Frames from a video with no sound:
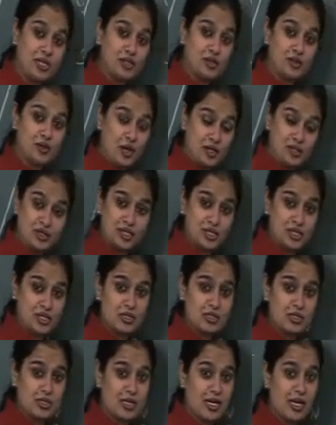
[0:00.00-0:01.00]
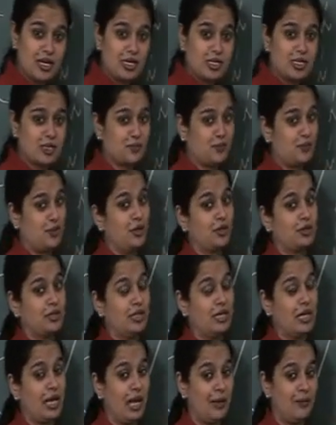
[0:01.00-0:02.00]
the consciousness, for
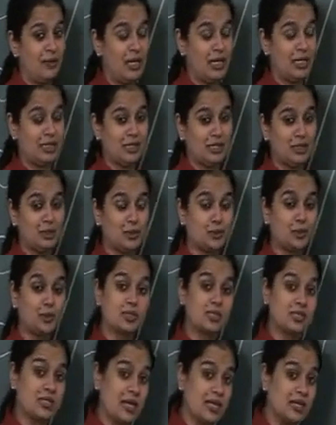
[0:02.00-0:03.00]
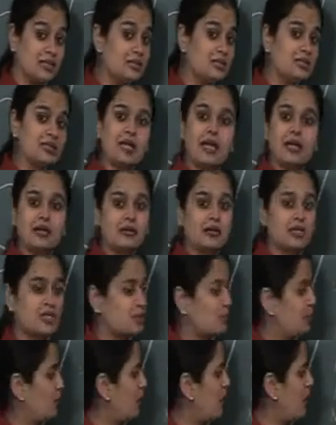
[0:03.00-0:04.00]
the ability to sense and
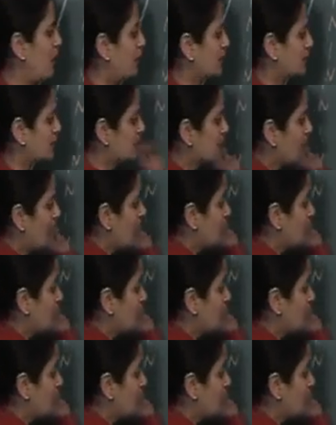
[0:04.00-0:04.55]
respond,